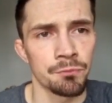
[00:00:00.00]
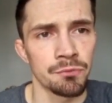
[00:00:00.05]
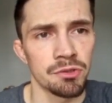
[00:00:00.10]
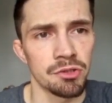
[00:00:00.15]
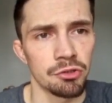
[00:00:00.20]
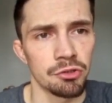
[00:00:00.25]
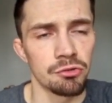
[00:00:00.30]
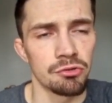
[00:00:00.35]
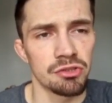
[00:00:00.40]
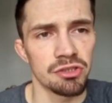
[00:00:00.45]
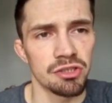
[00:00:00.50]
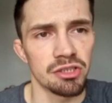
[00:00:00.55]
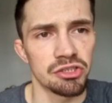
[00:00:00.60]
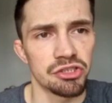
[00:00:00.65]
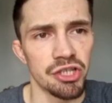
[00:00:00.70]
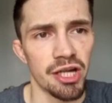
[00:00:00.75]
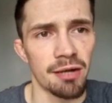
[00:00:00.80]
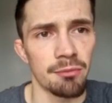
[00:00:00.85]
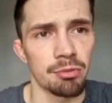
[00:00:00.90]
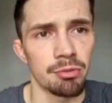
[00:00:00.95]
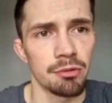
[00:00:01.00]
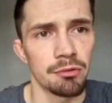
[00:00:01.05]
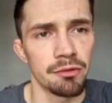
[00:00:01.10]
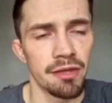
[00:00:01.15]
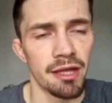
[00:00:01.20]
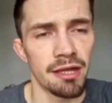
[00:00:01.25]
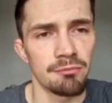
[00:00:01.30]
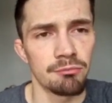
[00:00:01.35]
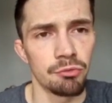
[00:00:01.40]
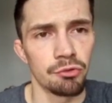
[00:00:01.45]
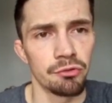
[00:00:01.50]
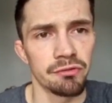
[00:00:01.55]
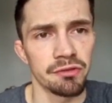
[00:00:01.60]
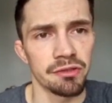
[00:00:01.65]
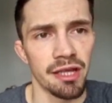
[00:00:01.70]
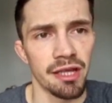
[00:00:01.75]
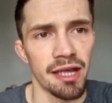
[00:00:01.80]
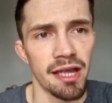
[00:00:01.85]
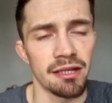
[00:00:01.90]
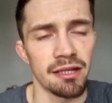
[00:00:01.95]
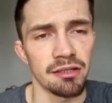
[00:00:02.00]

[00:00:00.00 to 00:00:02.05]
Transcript: using the jab, then moving the head,